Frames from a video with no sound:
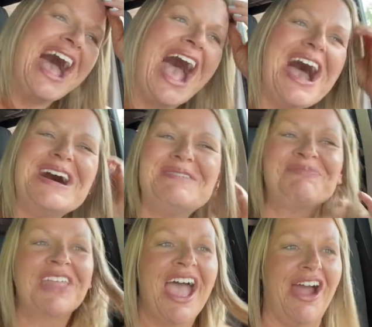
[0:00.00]

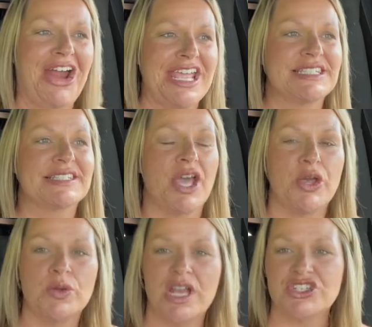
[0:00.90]
Um, all right, so
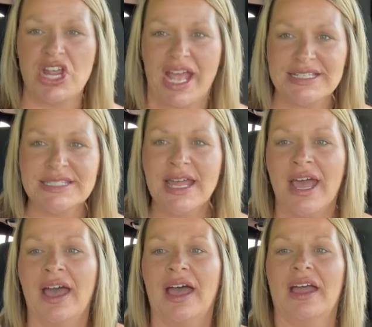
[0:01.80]
Chaz and
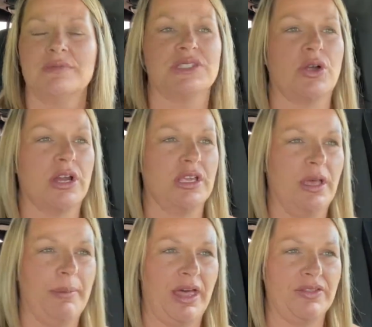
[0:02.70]
I, I'm sorry
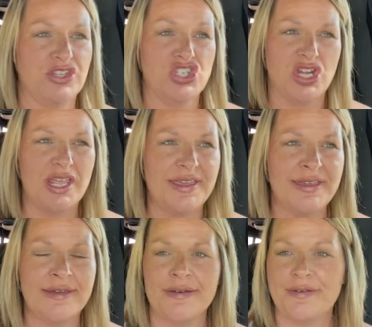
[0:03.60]
about the
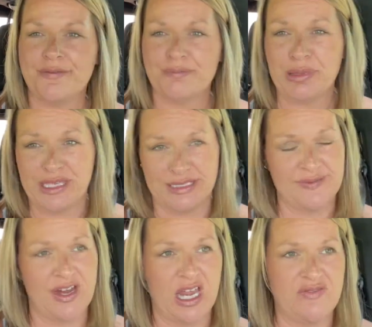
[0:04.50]
shaking. Please
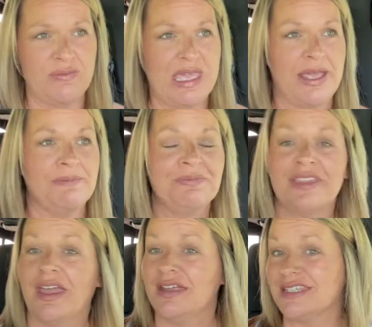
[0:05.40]
forgive me.
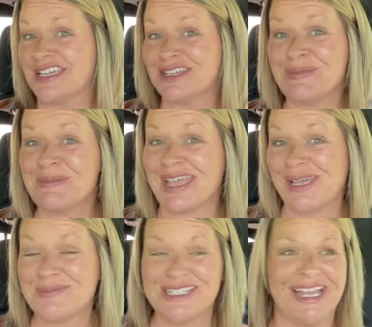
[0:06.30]
I did get my
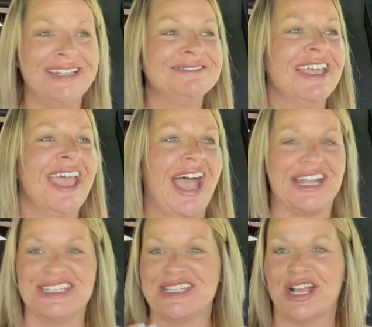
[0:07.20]
makeup done. I
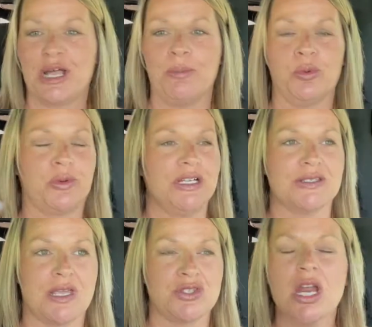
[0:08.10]
did a couple
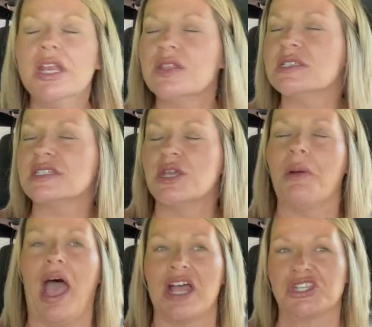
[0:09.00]
reels. I was trying to do this new
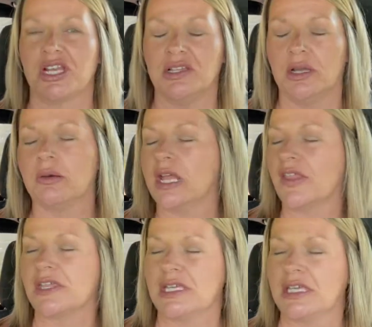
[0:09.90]
eyeshadow look. What do y'all
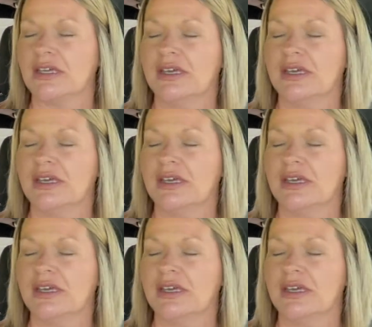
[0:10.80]
think?